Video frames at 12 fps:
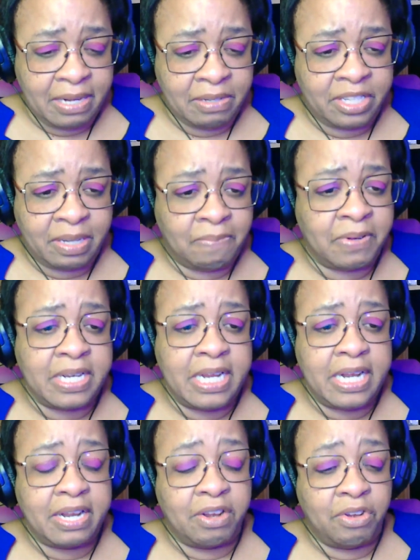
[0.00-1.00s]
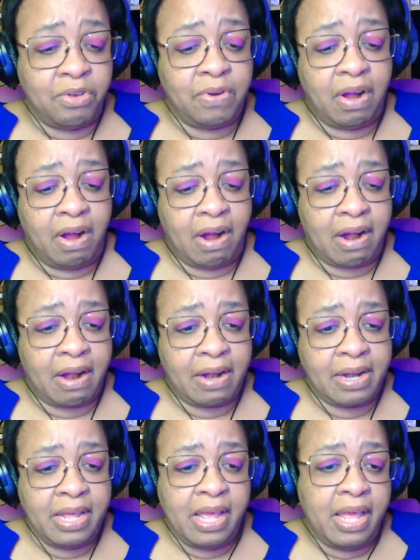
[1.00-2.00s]
someone needed a new
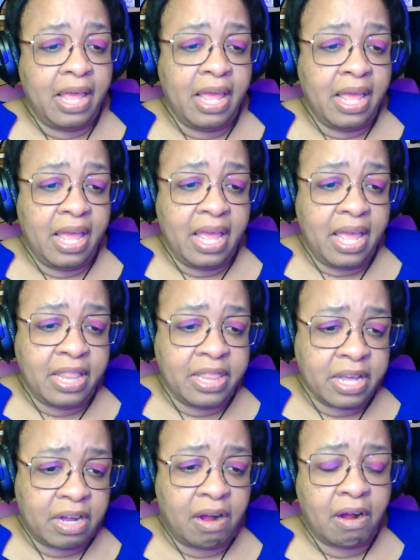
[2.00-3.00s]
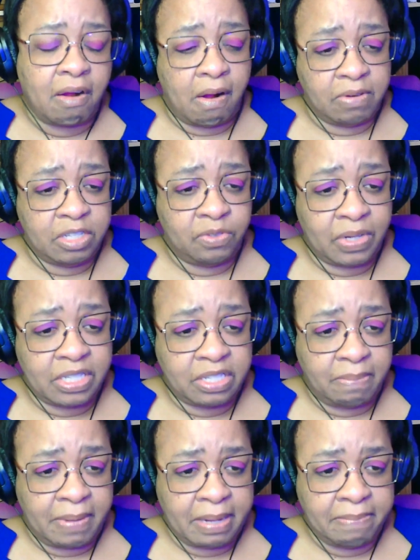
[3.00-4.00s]
car, the car always went
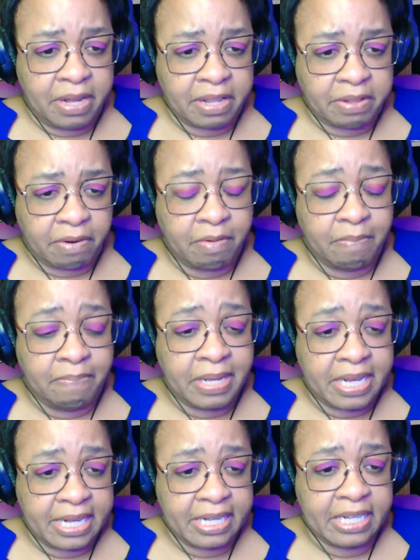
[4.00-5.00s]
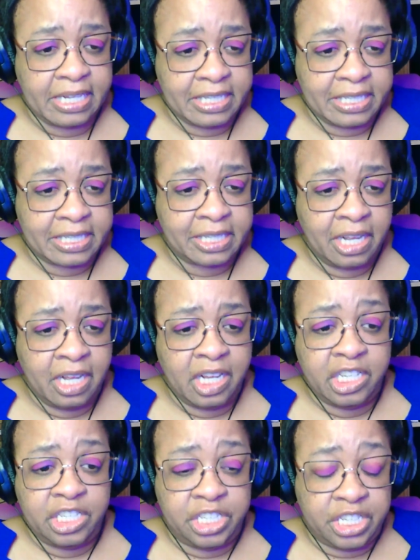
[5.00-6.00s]
to my mother because
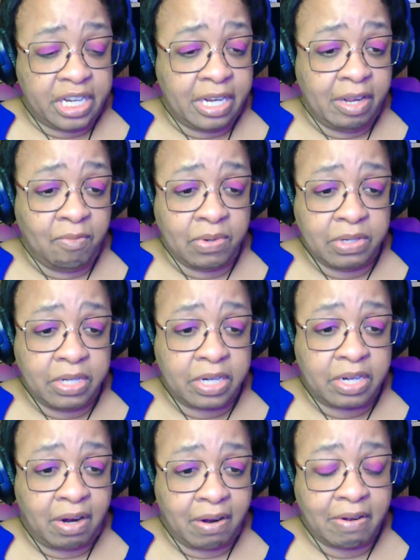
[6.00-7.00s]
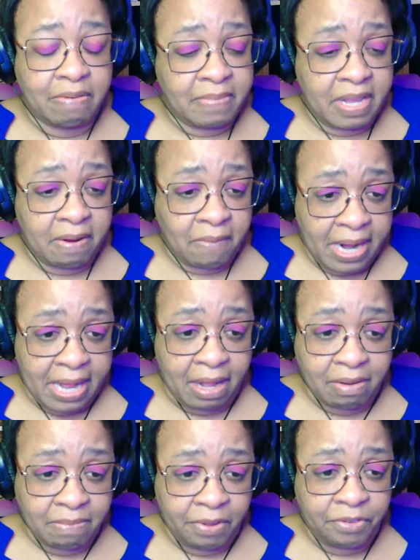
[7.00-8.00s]
she would cart me
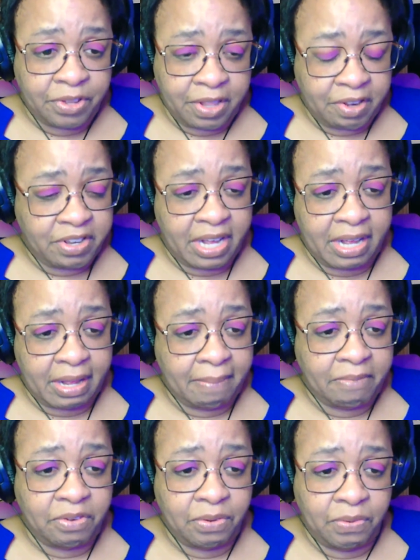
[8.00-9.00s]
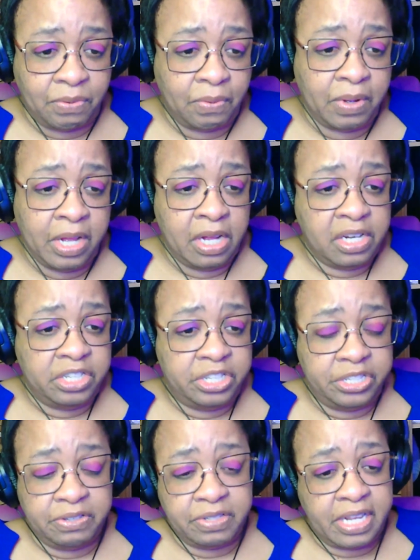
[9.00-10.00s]
around most of the time to
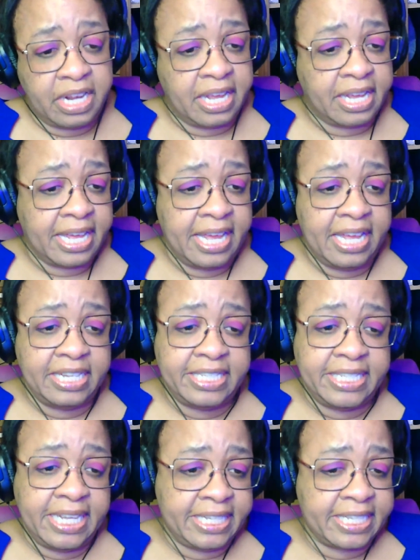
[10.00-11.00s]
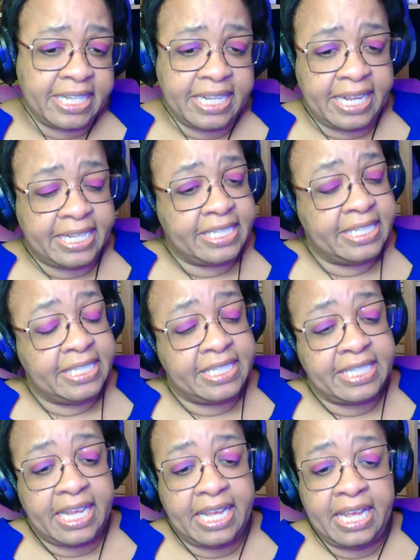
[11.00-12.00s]
cheerleading and dance
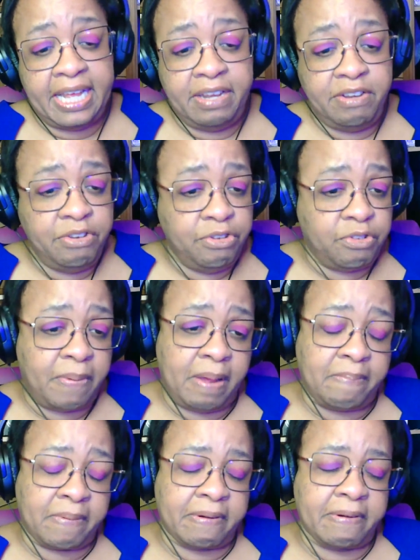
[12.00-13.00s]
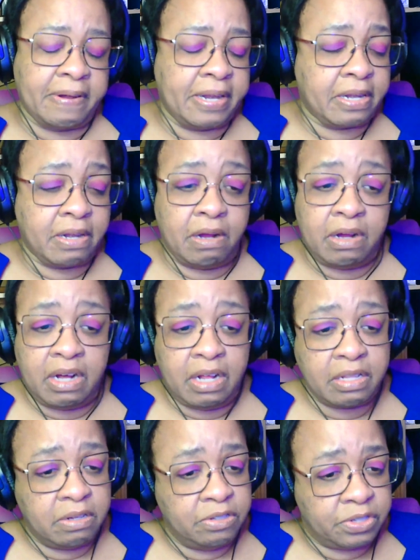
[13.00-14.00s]
classes and newspaper and
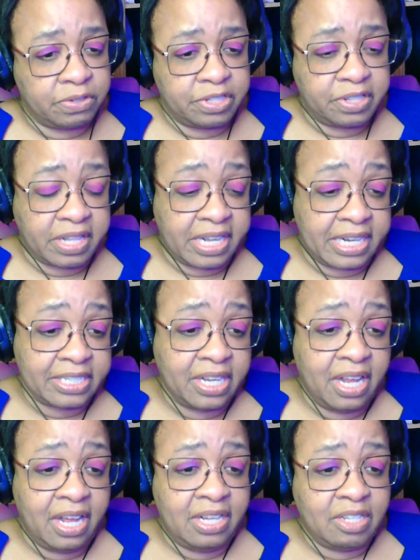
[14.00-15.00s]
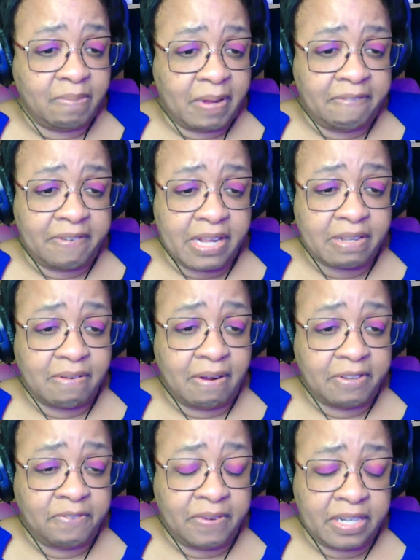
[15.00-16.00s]
all those sorts of things. So my father
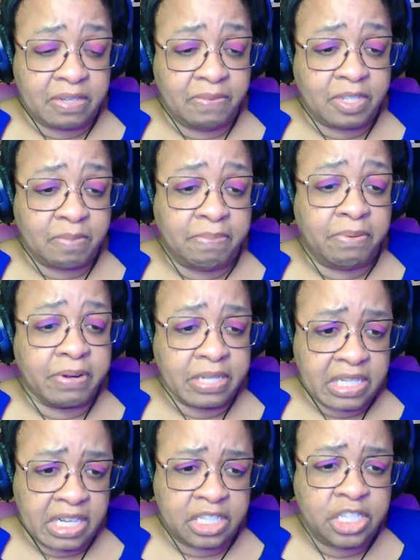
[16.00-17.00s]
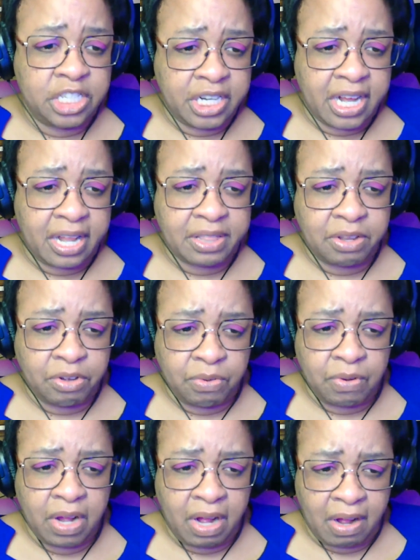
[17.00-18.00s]
always felt it was important that she got the new
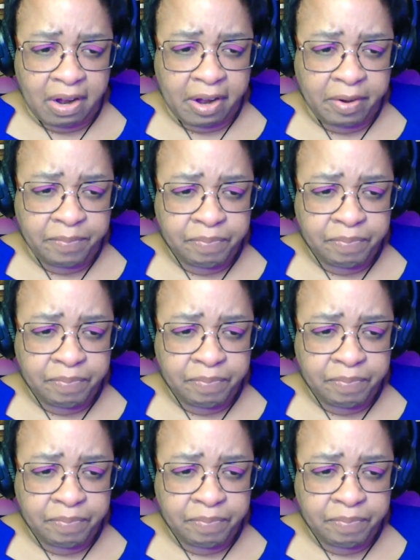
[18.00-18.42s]
car.